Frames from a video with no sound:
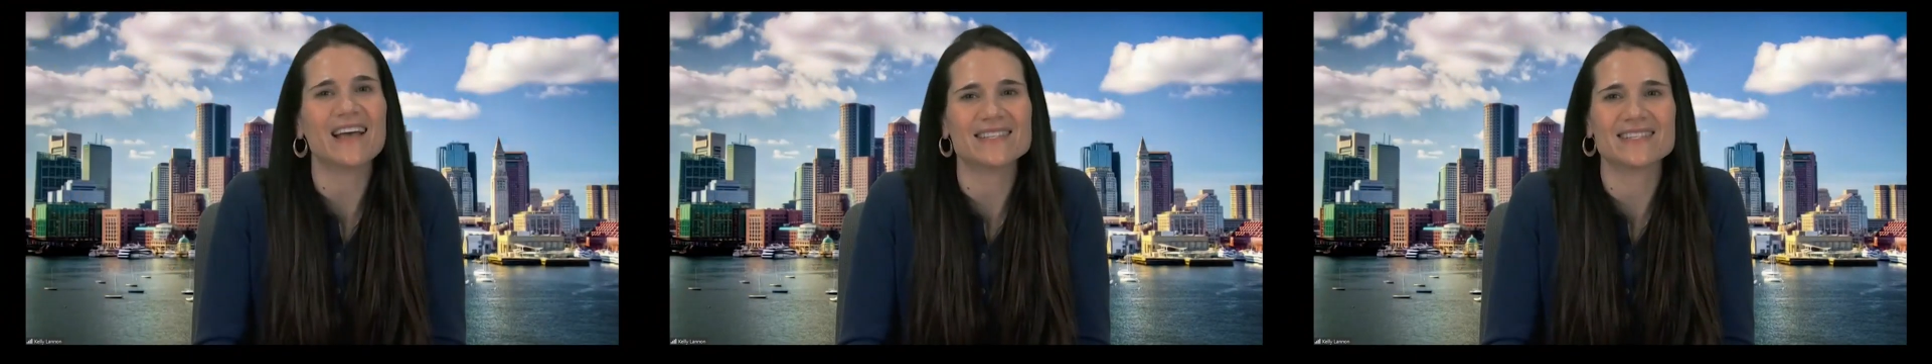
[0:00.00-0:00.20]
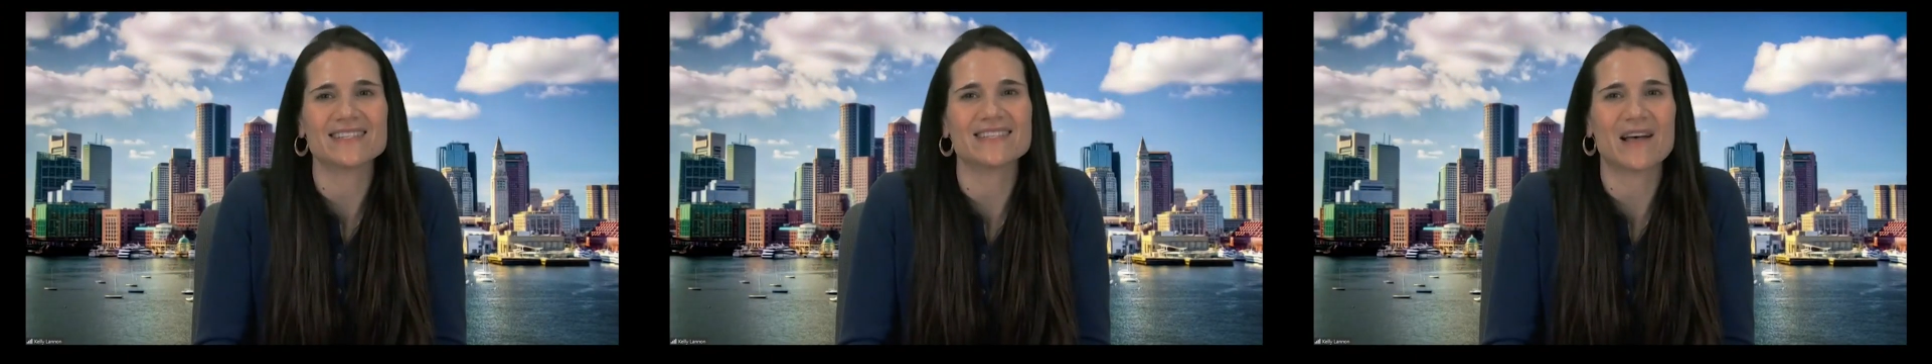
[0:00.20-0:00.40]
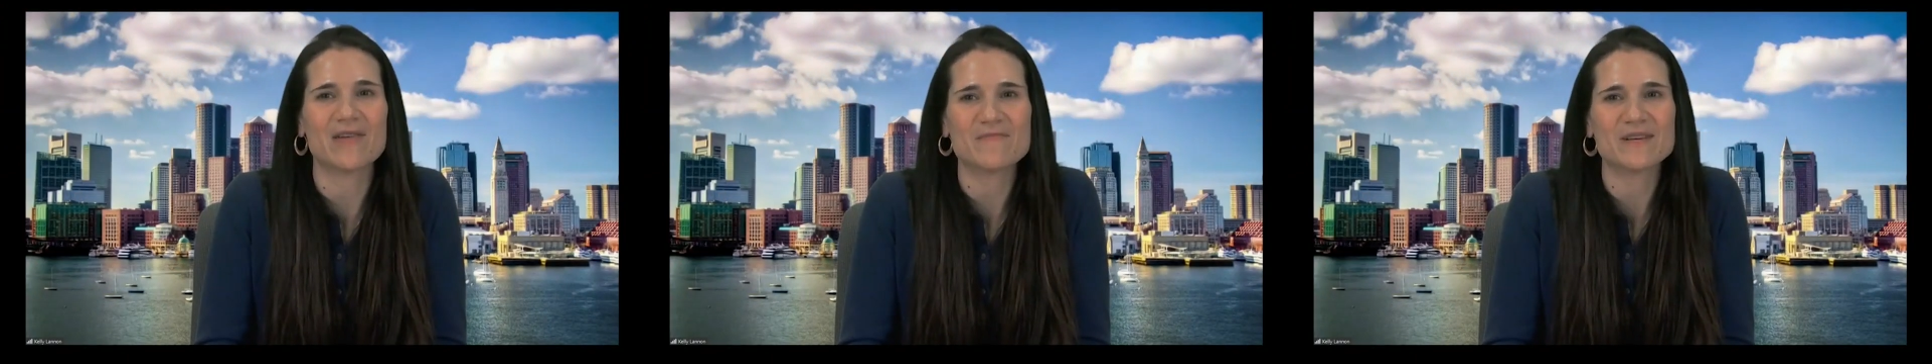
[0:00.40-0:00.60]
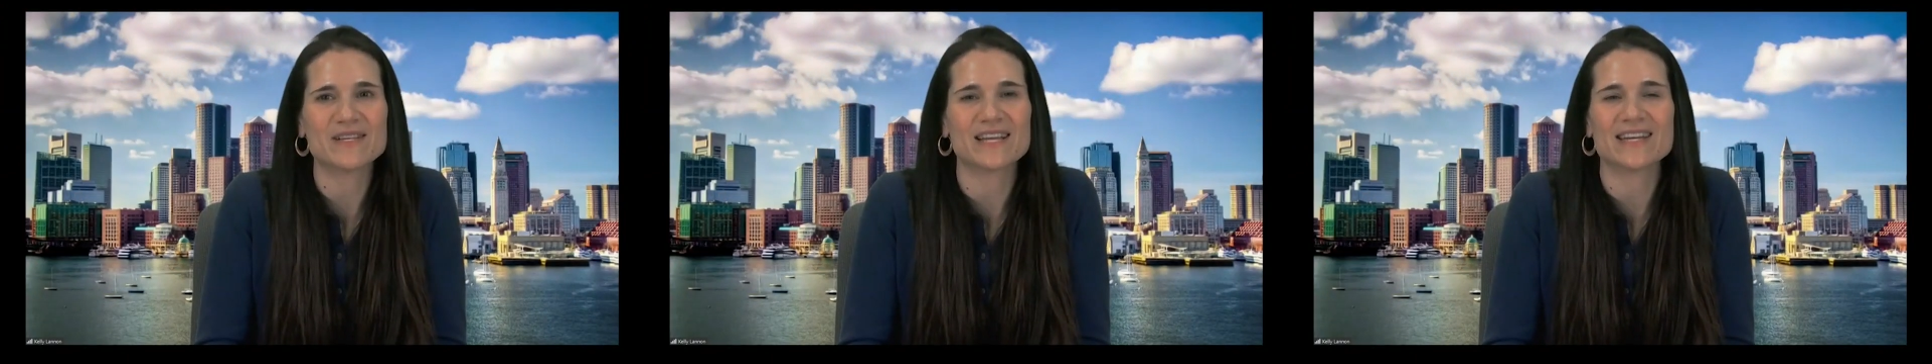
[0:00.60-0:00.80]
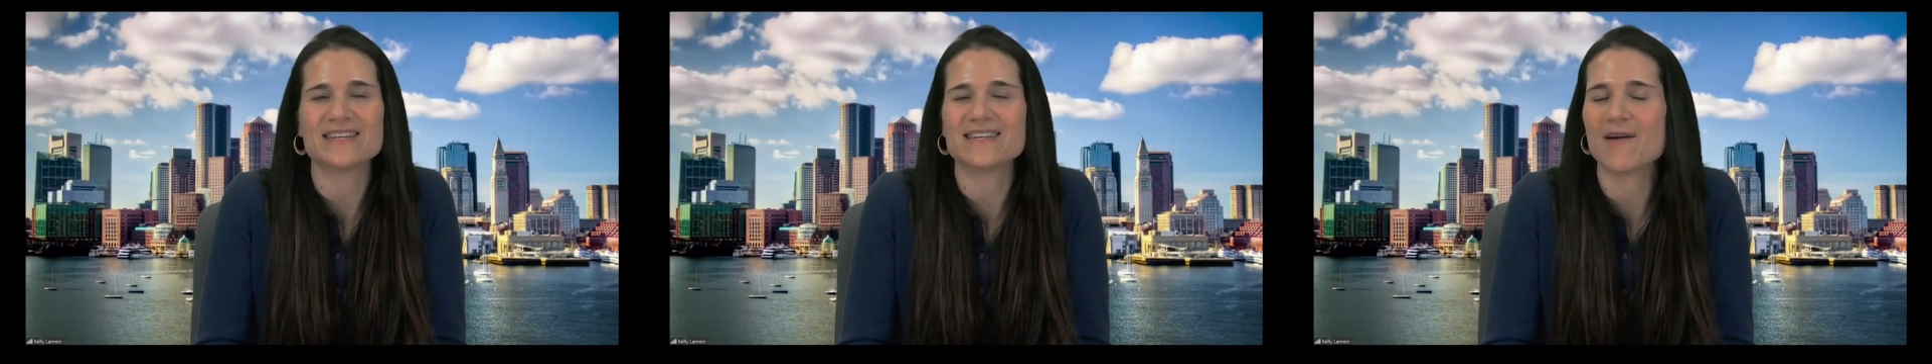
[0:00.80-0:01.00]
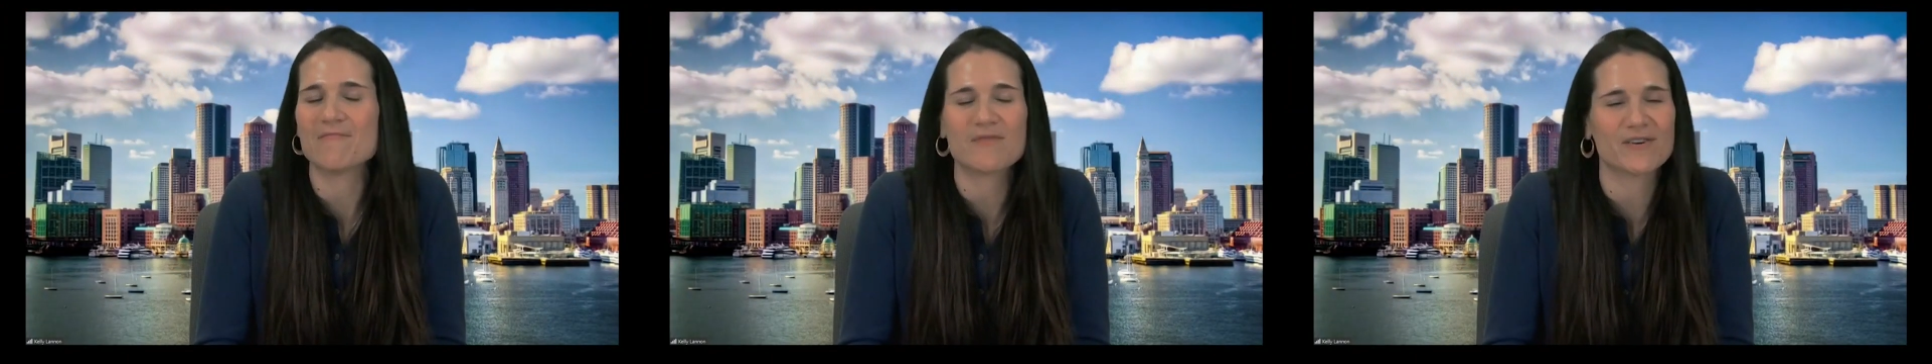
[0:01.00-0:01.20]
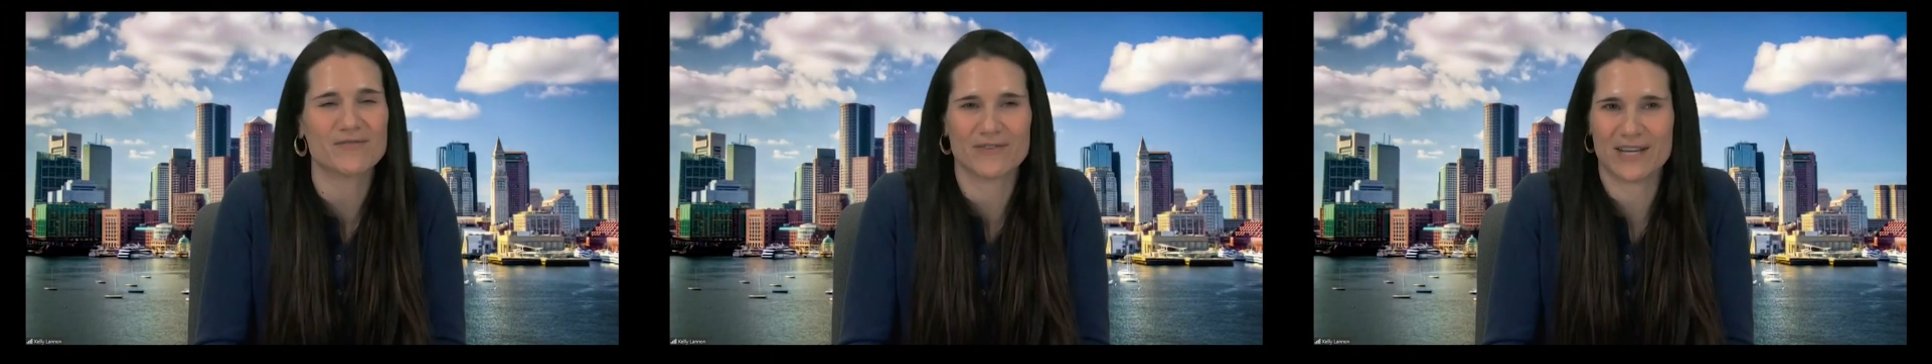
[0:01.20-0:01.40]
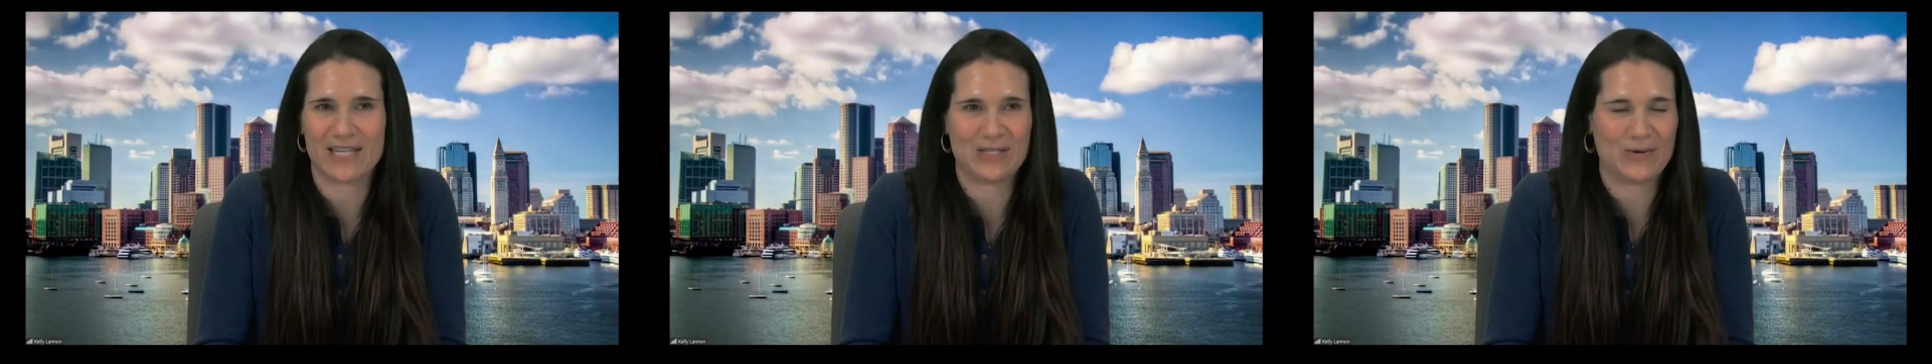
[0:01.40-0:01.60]
has assembled a number
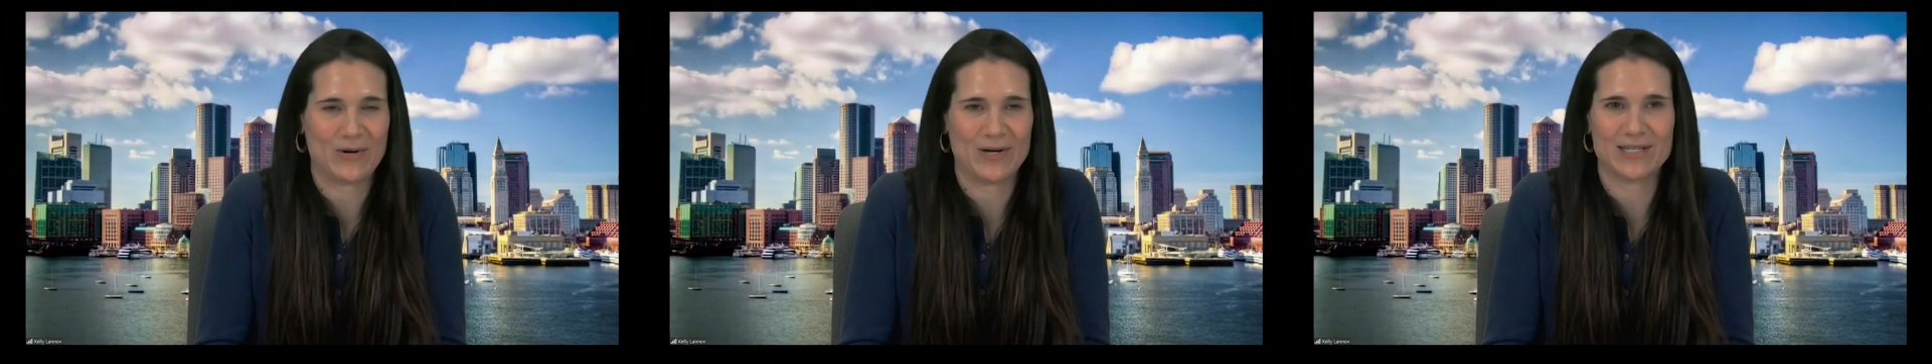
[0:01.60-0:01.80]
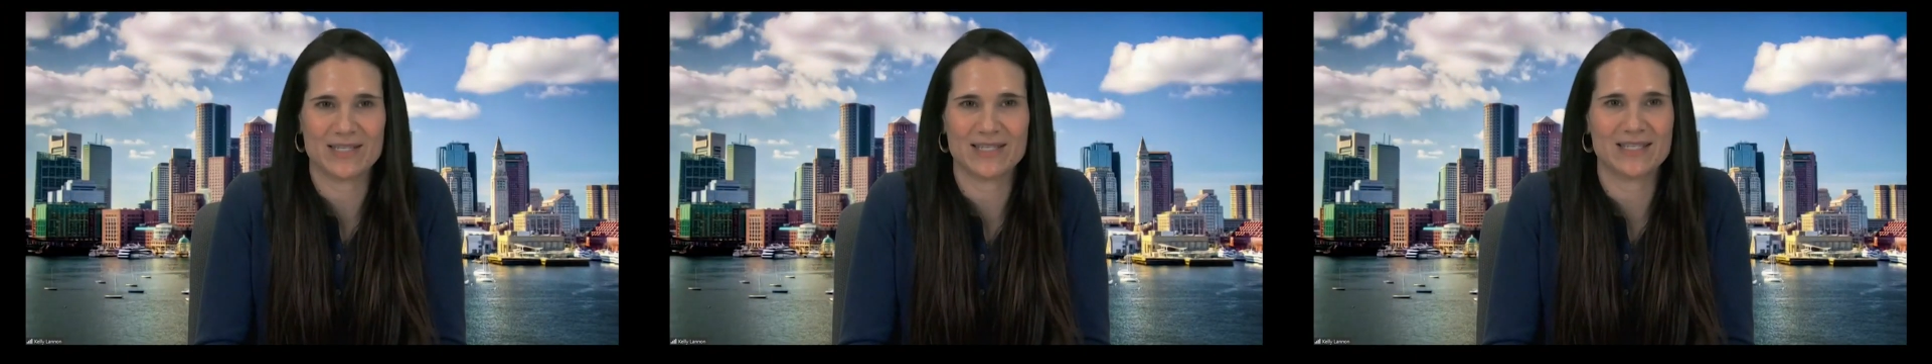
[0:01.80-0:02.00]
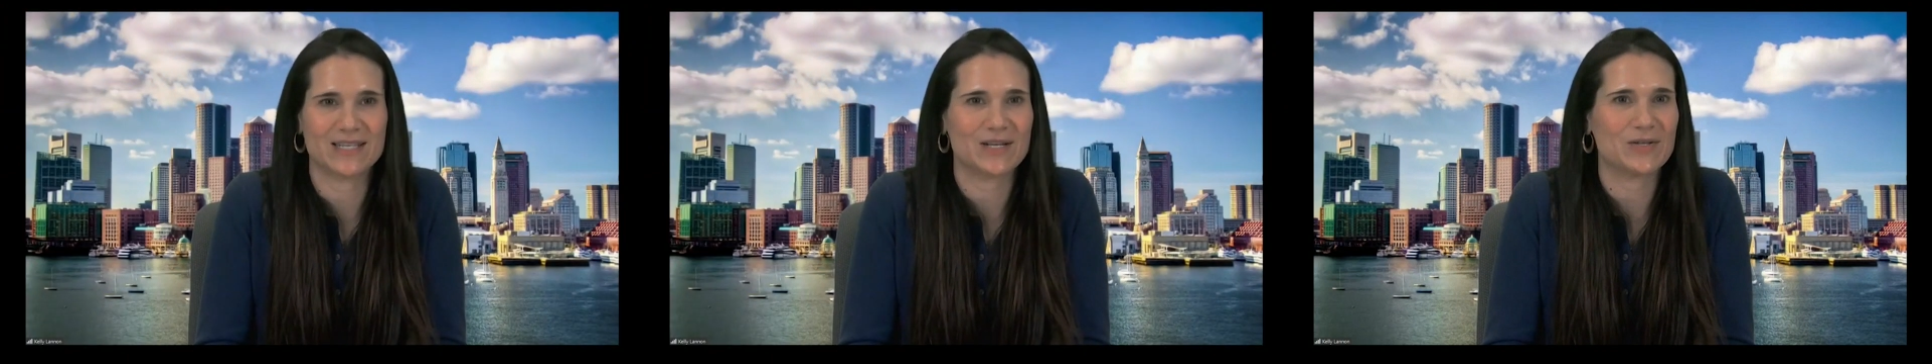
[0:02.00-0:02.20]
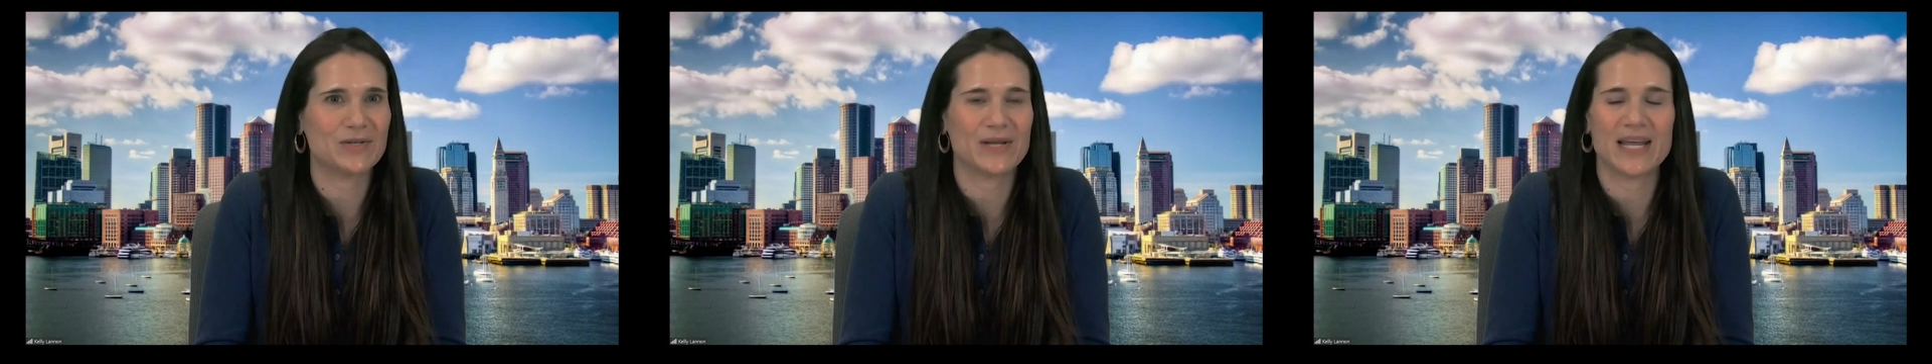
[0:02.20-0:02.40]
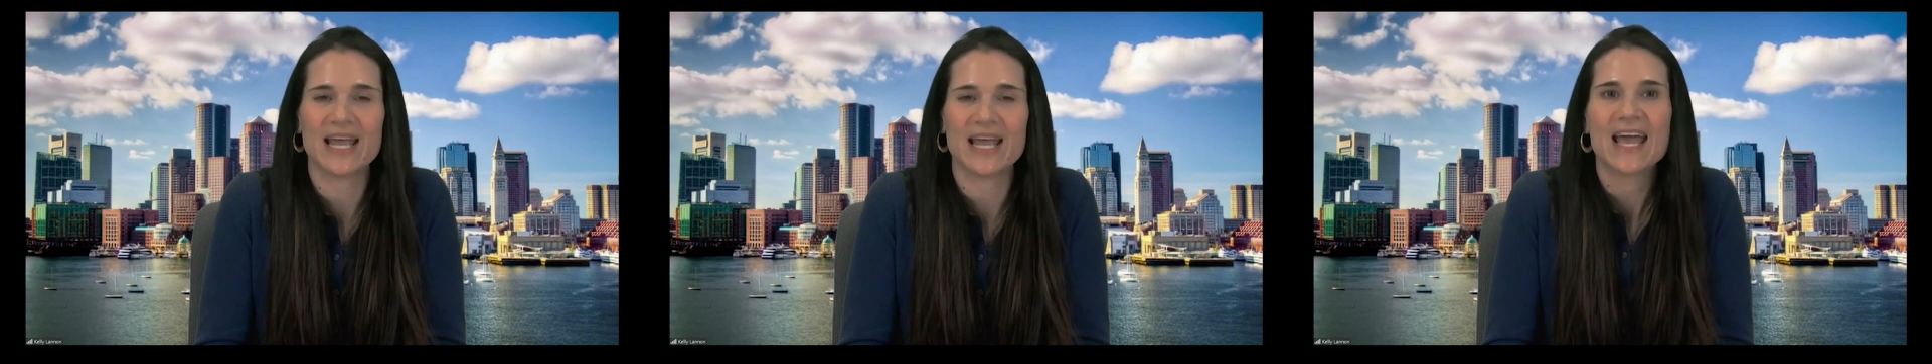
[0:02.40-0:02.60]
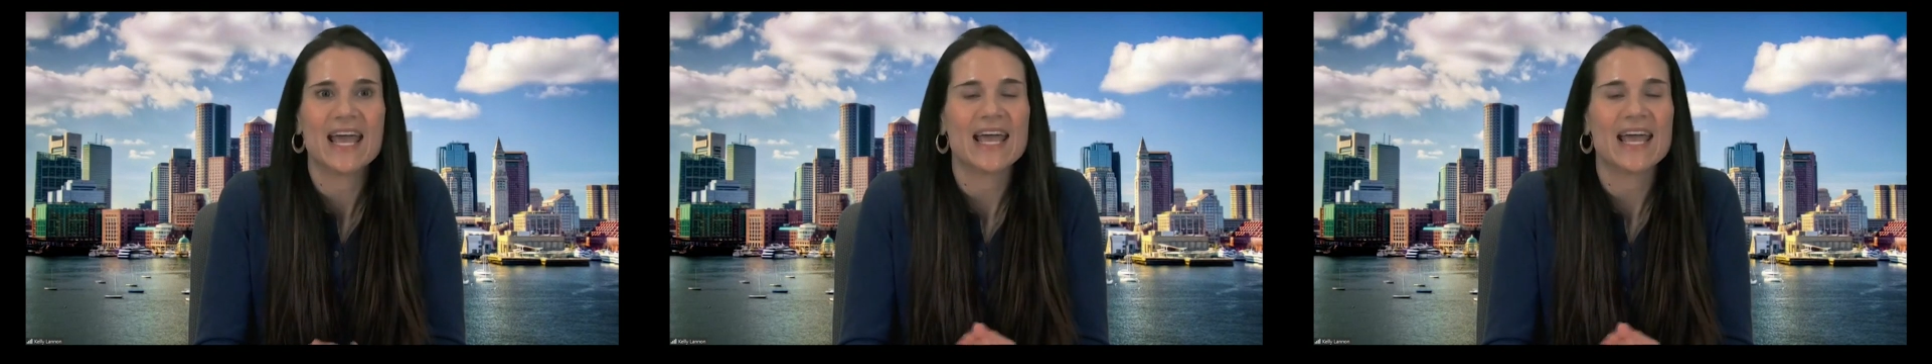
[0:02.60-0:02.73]
of resources, including